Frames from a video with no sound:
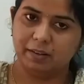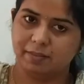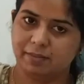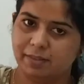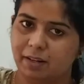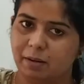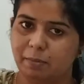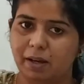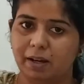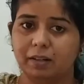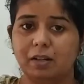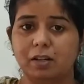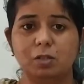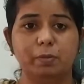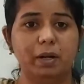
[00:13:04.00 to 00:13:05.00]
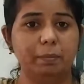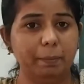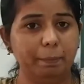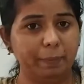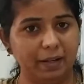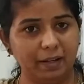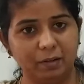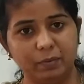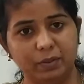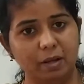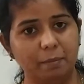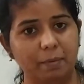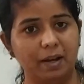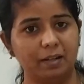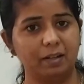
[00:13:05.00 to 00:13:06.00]
Might have seen magnets. You might be playing
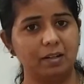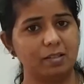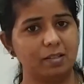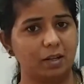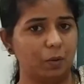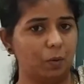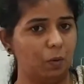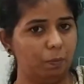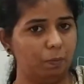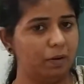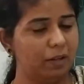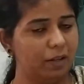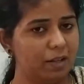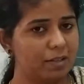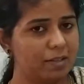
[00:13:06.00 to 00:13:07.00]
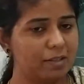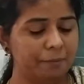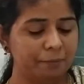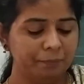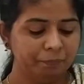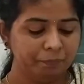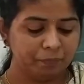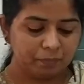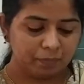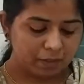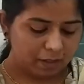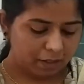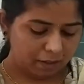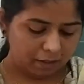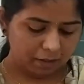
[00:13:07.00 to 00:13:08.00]
with the magnets, I hope. Yes.
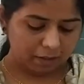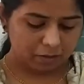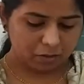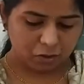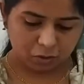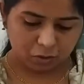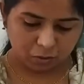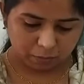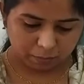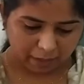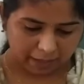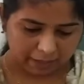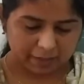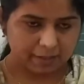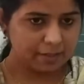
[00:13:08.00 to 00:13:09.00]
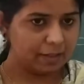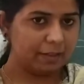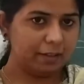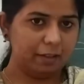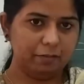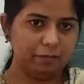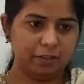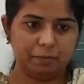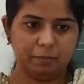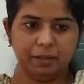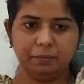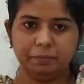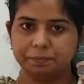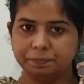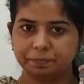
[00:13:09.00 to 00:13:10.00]
And two magnets are here with
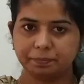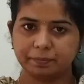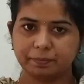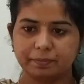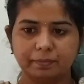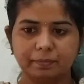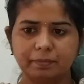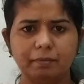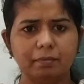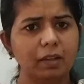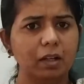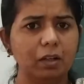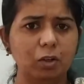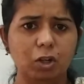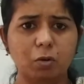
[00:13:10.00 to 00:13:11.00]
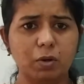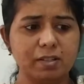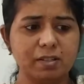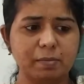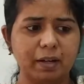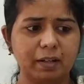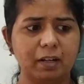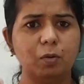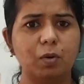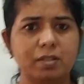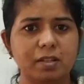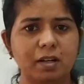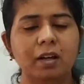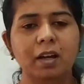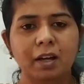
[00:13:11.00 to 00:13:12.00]
me. You know what is a magnet?
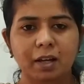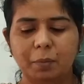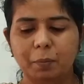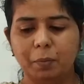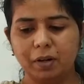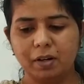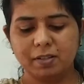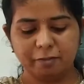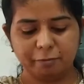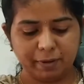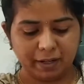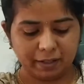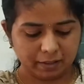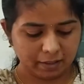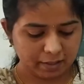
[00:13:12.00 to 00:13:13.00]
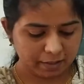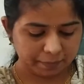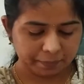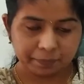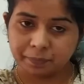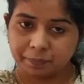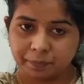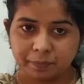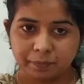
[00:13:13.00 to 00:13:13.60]
What is the importance of magnet?